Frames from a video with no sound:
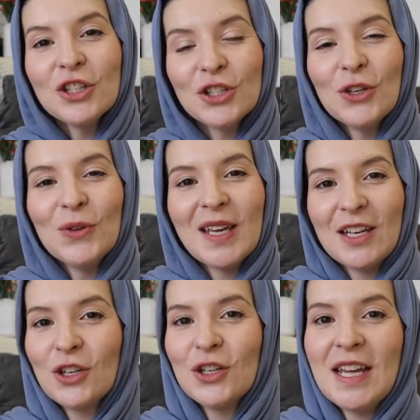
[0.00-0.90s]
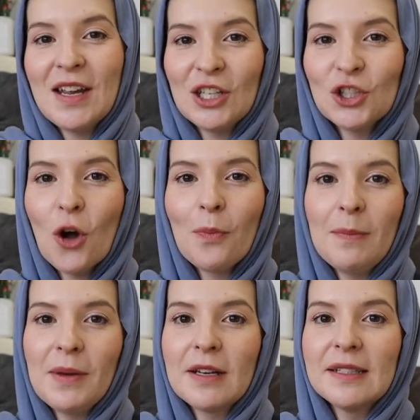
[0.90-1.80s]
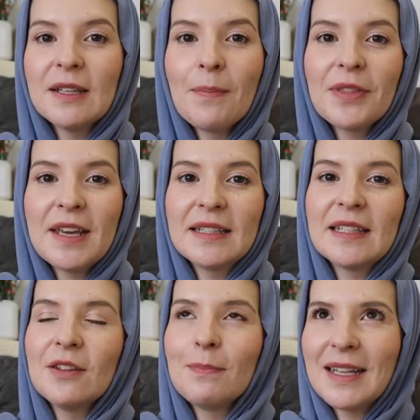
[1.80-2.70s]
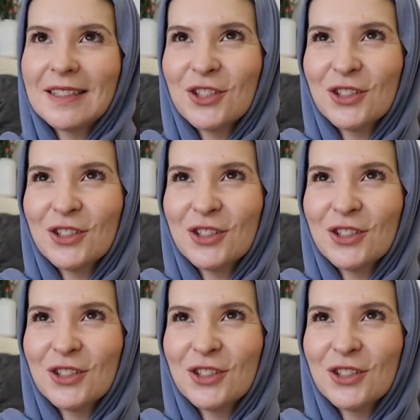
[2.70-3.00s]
to get a good English copy, because some things in the